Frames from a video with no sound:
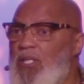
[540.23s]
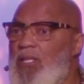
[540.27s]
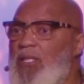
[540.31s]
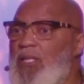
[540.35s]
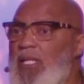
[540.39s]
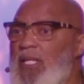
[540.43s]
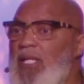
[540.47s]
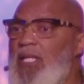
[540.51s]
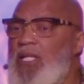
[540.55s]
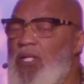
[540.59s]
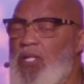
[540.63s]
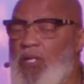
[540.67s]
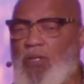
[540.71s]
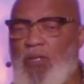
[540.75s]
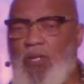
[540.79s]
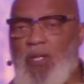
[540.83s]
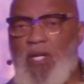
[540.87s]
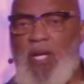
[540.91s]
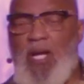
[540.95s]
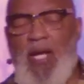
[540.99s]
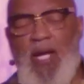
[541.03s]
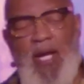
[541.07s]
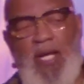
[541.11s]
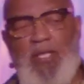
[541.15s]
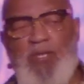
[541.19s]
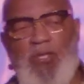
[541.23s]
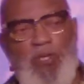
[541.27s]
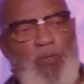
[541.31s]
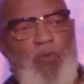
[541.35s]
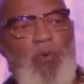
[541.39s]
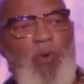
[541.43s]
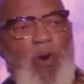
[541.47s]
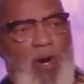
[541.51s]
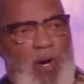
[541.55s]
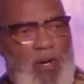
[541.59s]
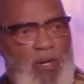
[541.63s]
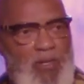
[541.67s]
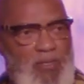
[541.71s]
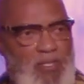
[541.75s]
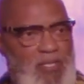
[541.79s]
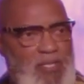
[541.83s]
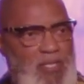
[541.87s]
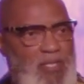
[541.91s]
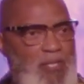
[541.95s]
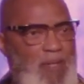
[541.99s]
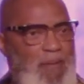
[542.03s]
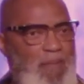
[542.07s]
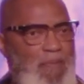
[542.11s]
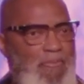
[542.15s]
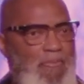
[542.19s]
to linger at the
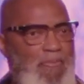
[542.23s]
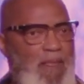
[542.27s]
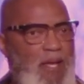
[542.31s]
cross.